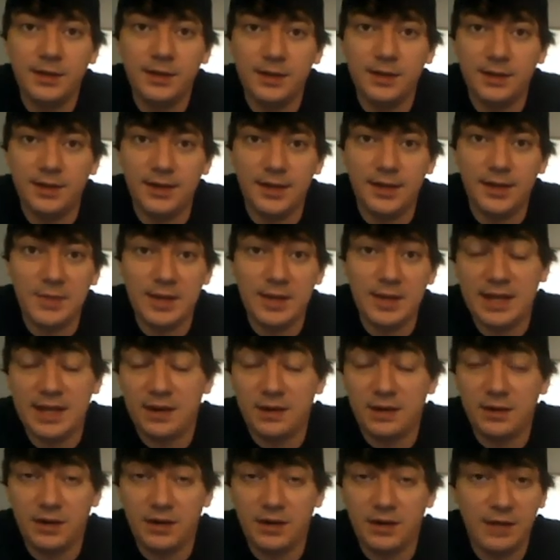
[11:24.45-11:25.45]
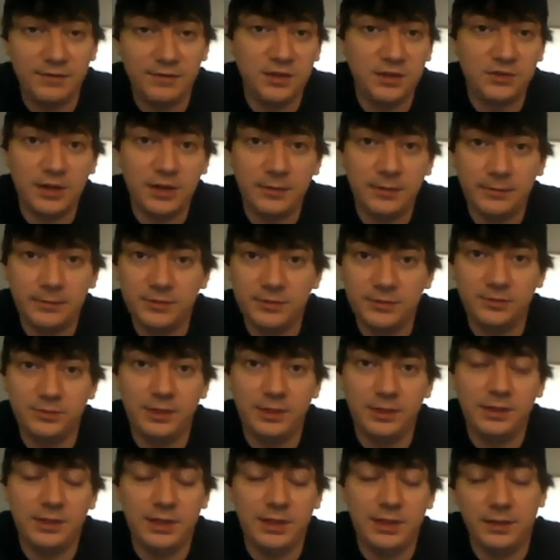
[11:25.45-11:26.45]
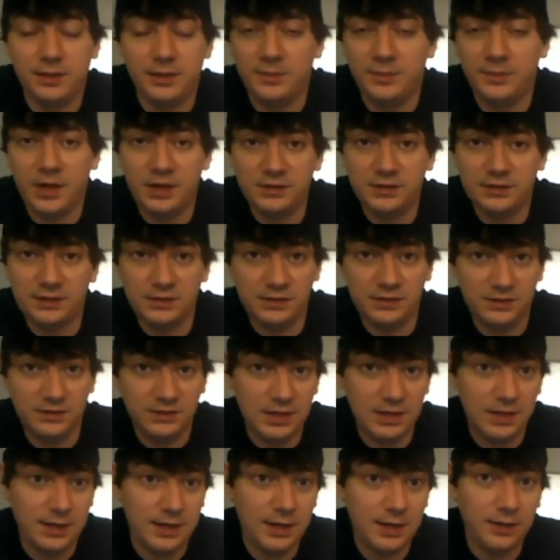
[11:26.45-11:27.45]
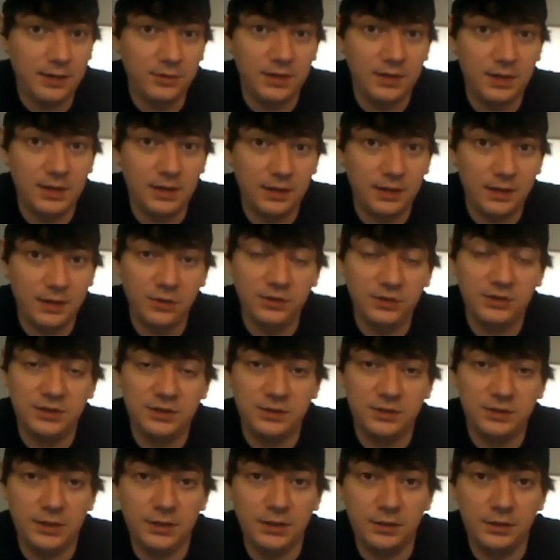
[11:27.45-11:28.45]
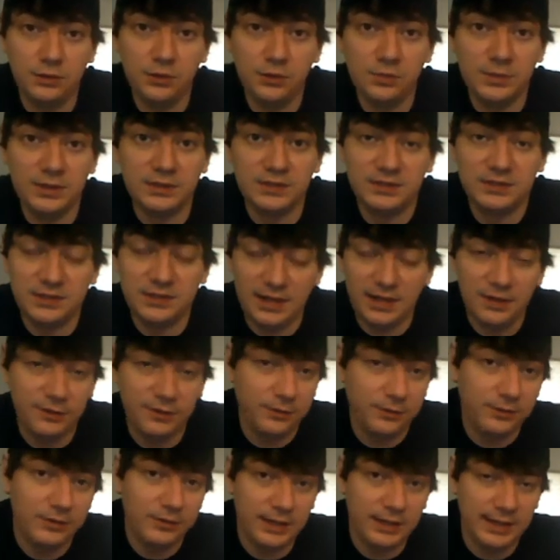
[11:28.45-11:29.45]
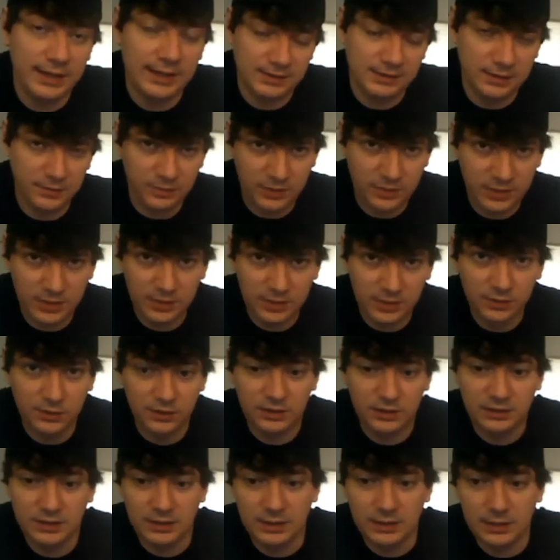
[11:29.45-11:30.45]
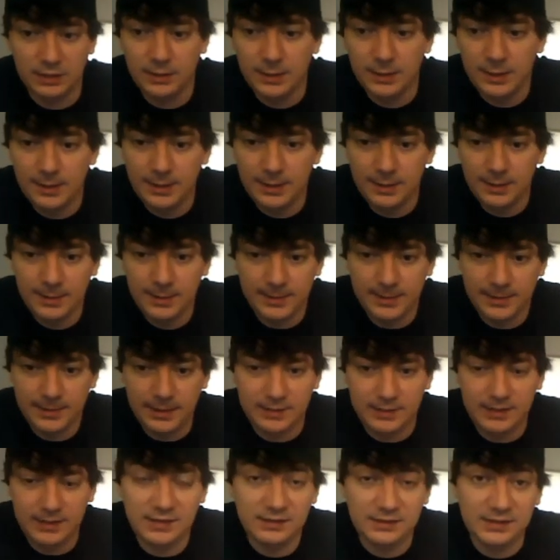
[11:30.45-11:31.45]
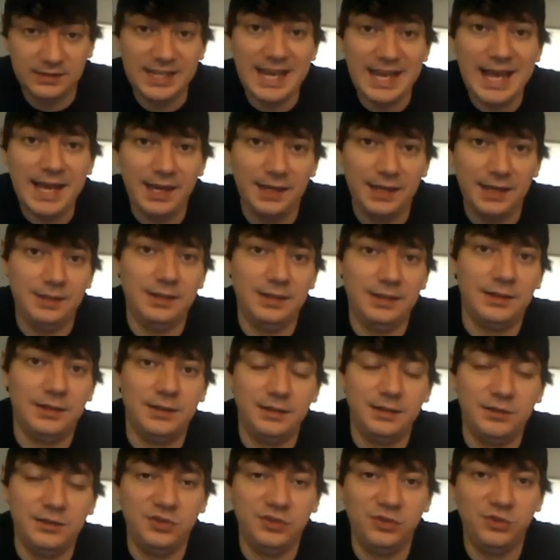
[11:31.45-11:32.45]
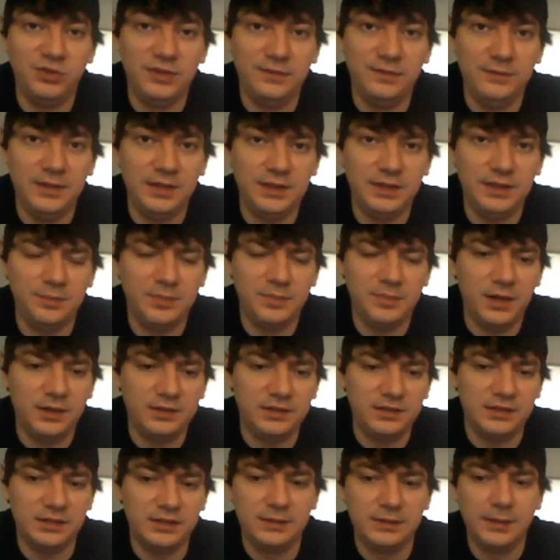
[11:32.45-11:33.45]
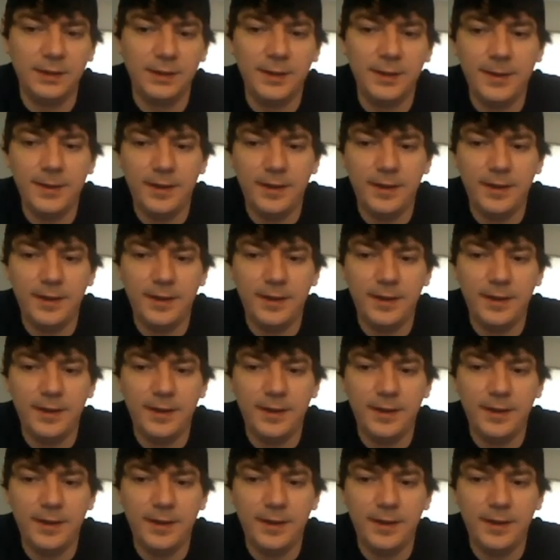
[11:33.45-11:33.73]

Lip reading: and are having troubles with the bosses, check out Coach Newman's channel. He has a pretty good I guess guide to defeat the bosses.